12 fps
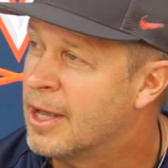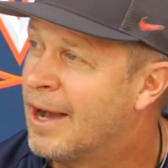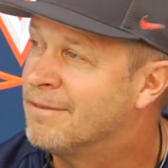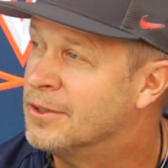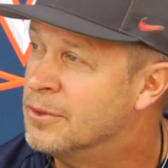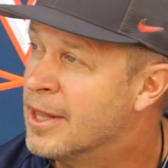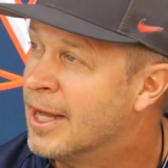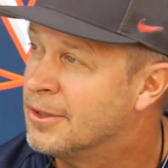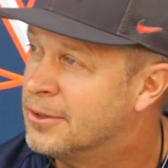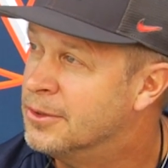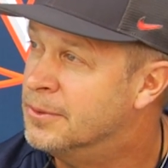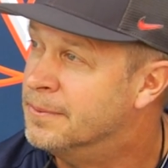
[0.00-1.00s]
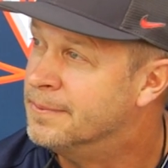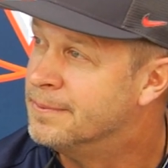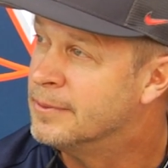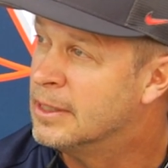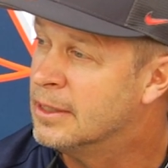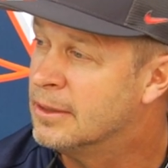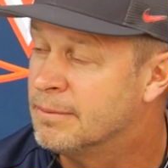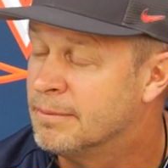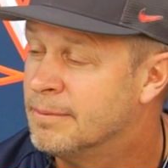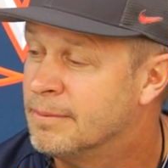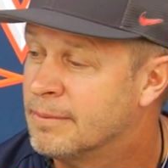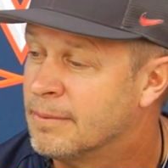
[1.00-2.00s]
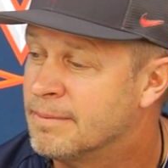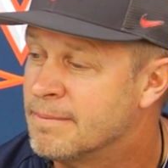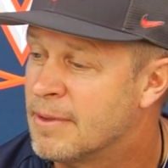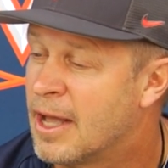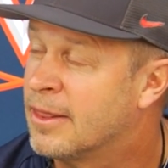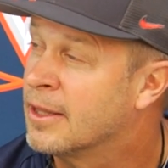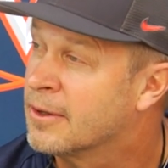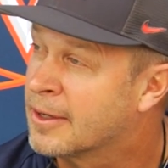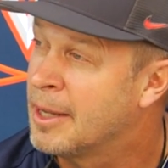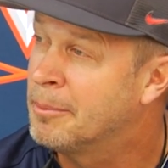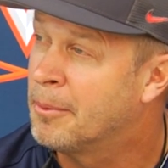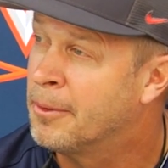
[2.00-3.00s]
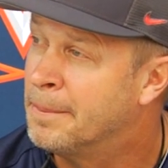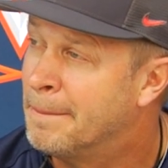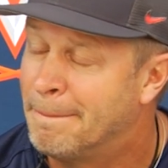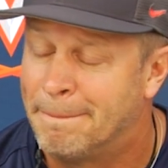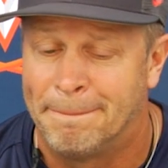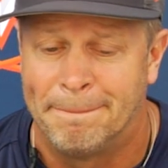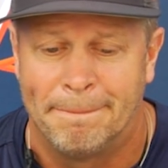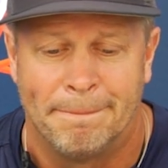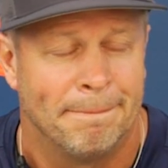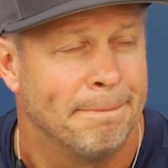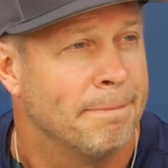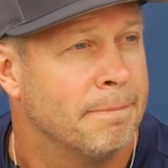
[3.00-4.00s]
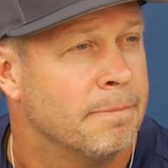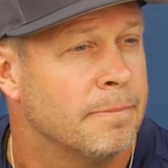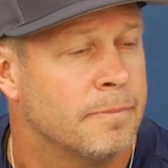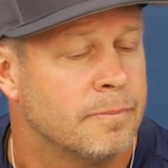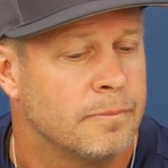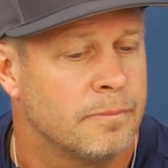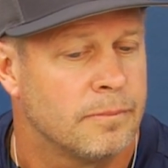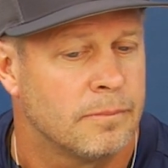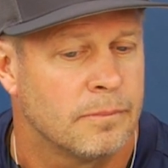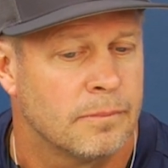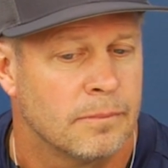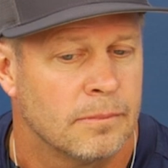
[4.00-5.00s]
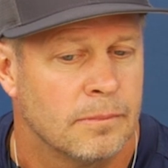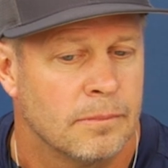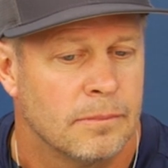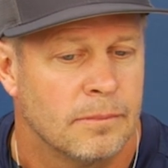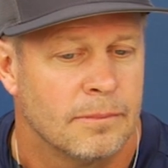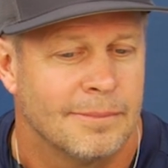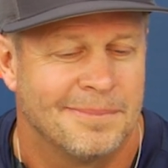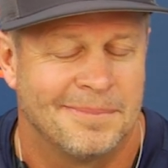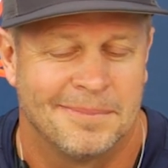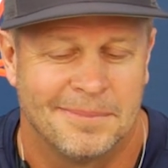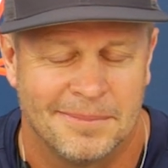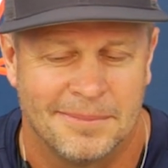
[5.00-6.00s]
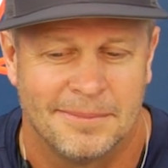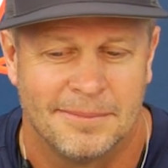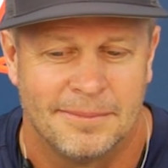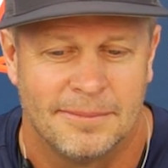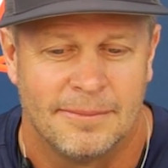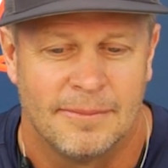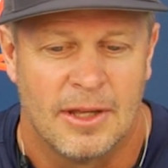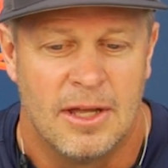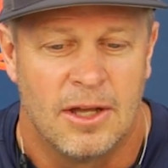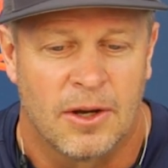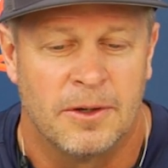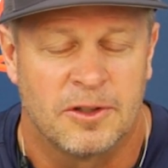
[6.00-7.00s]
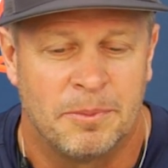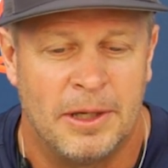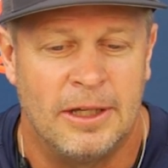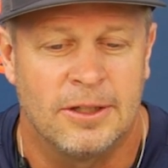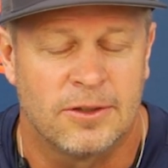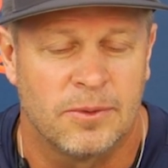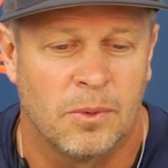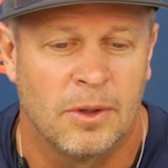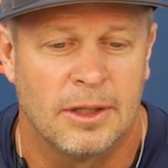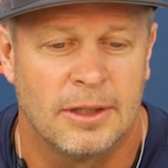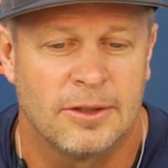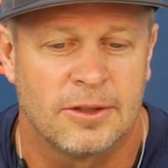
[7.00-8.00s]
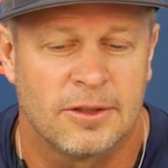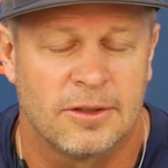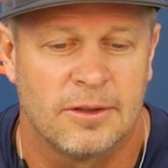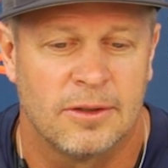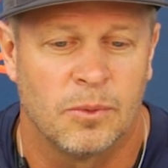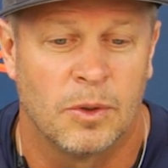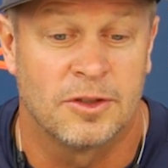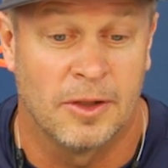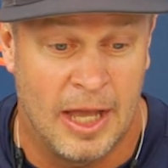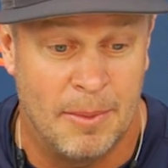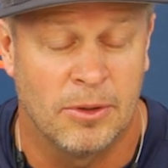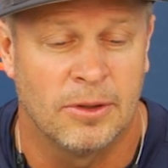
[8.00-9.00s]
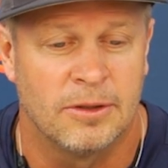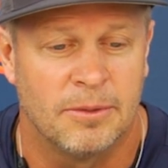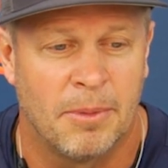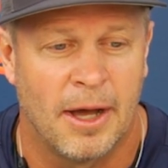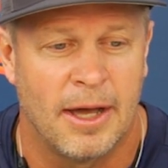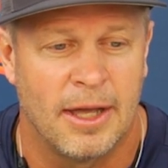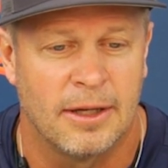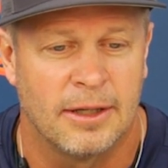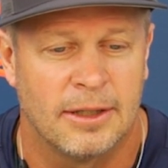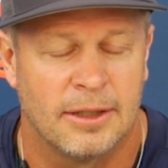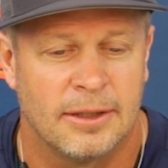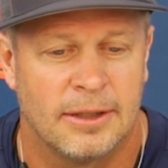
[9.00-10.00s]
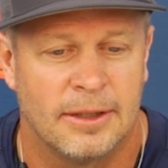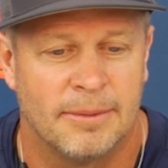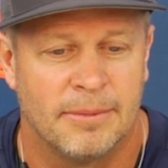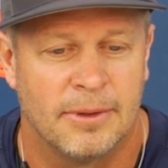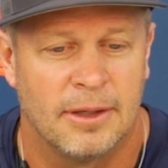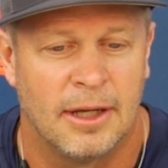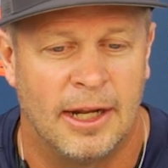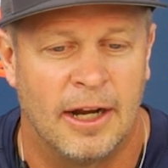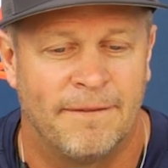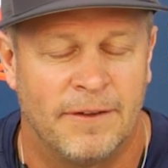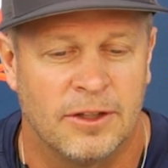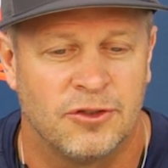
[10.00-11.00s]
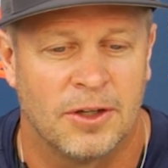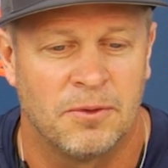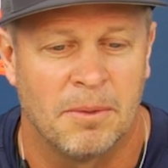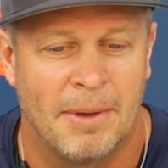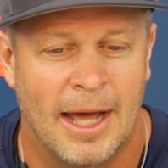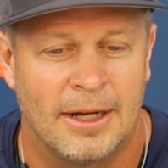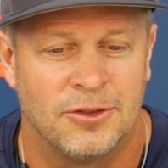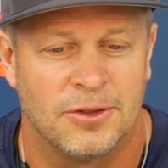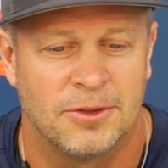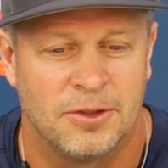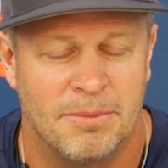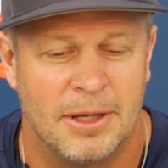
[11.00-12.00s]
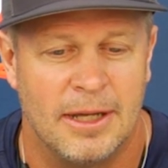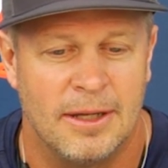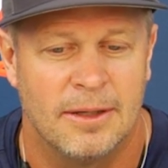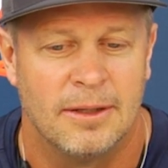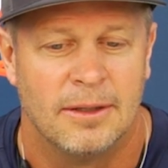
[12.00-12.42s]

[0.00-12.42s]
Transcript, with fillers: you have to do that too, and I think they're capable. What's it like bringing a guy like Chris Peace back to Chris Peace was was labeled by uh, um, an NFL general manager to me,